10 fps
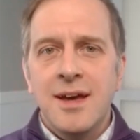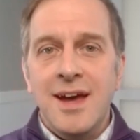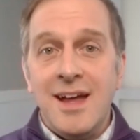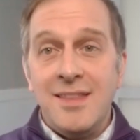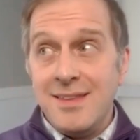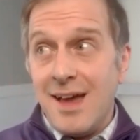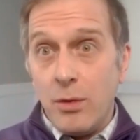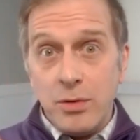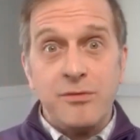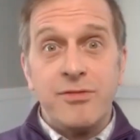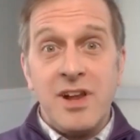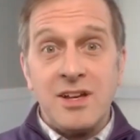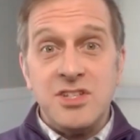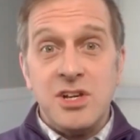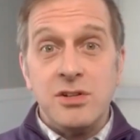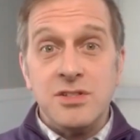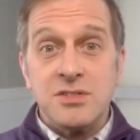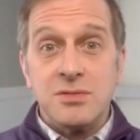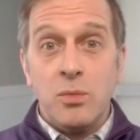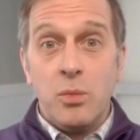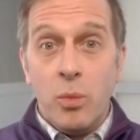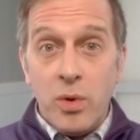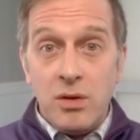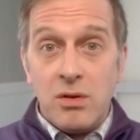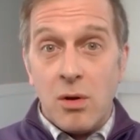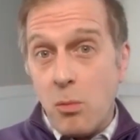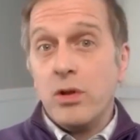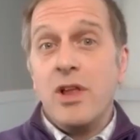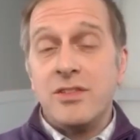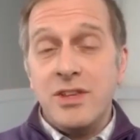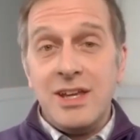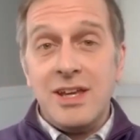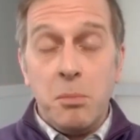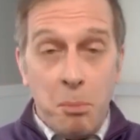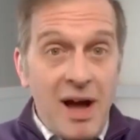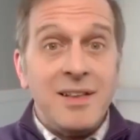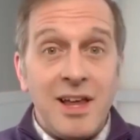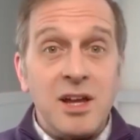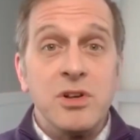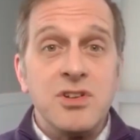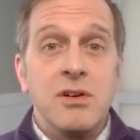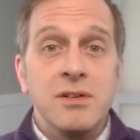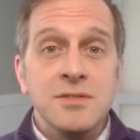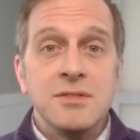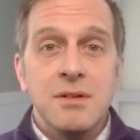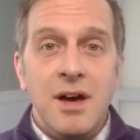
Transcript: And the outlook for next year is we are more likely to get bond-like returns